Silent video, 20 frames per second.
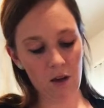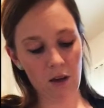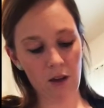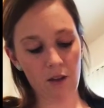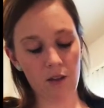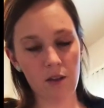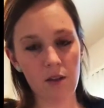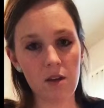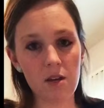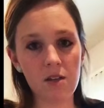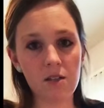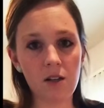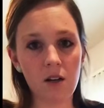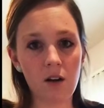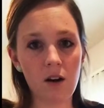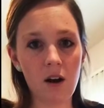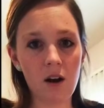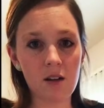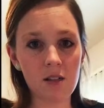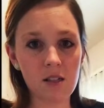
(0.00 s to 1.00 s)
Now these
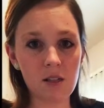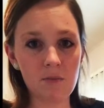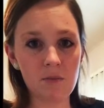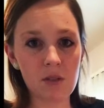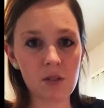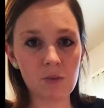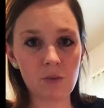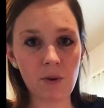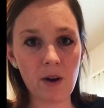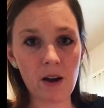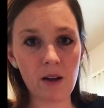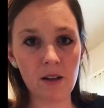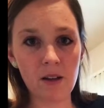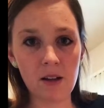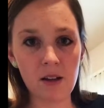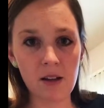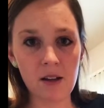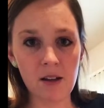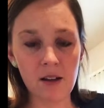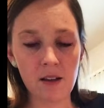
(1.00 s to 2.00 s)
are awesome as well.
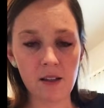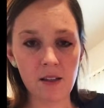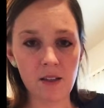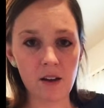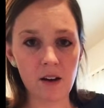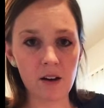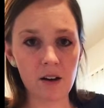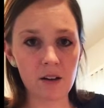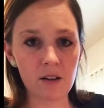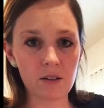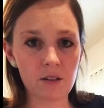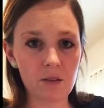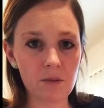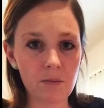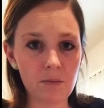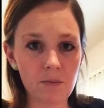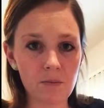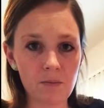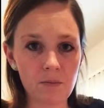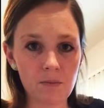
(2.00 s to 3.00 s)
They're
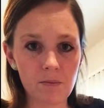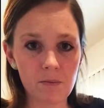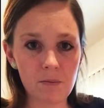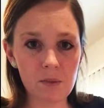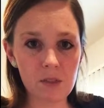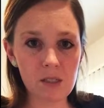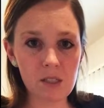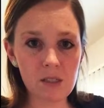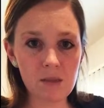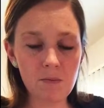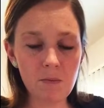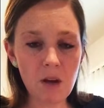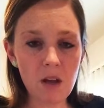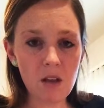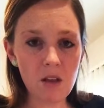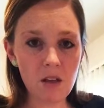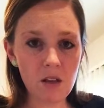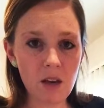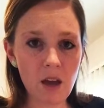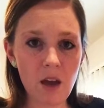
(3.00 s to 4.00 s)

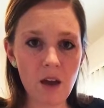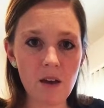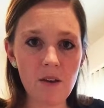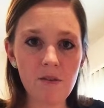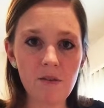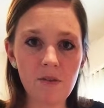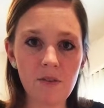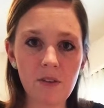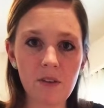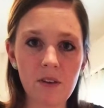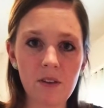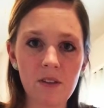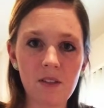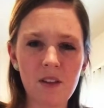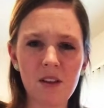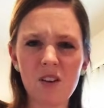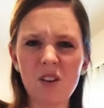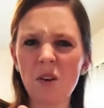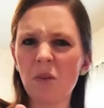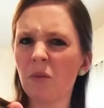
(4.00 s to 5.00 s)
small enough
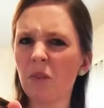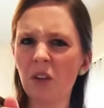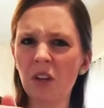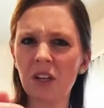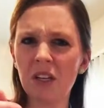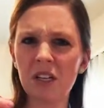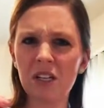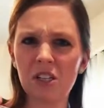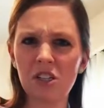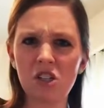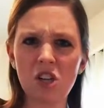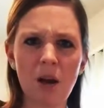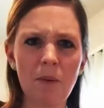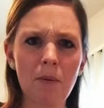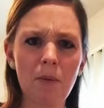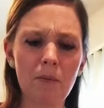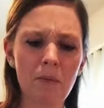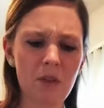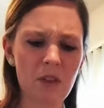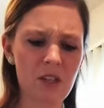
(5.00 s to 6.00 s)
that you don't really need to chop
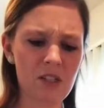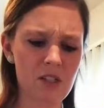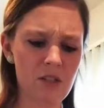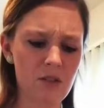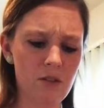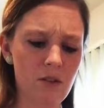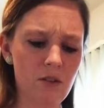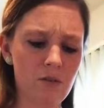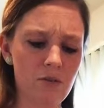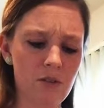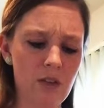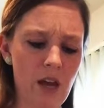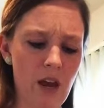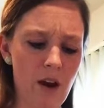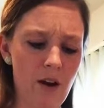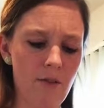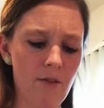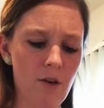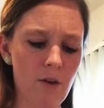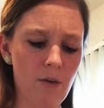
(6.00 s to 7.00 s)
them unless you don't
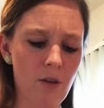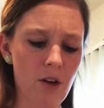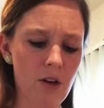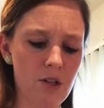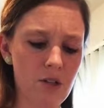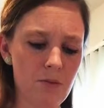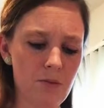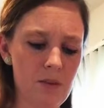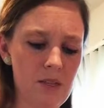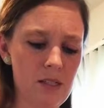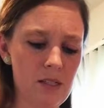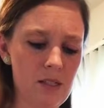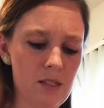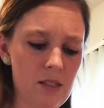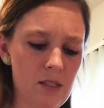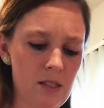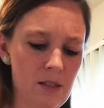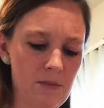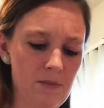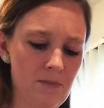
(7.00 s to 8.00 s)
care for larger
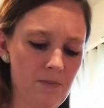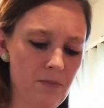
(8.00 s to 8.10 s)
pieces.